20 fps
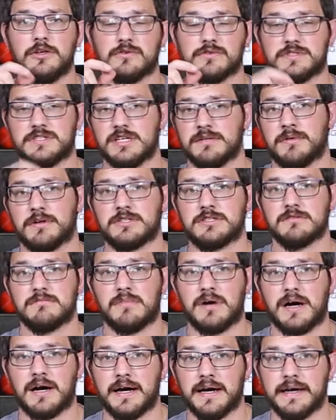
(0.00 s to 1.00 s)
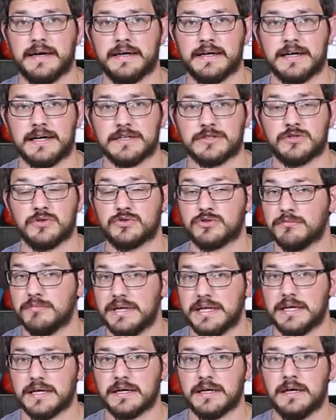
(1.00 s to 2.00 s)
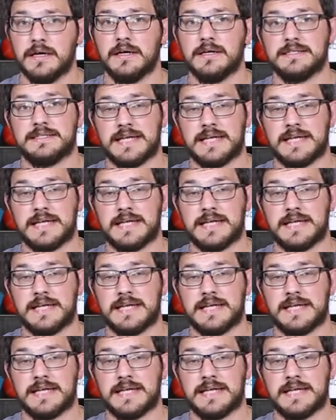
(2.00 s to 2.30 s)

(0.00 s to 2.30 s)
You'll see a bunch of my social media.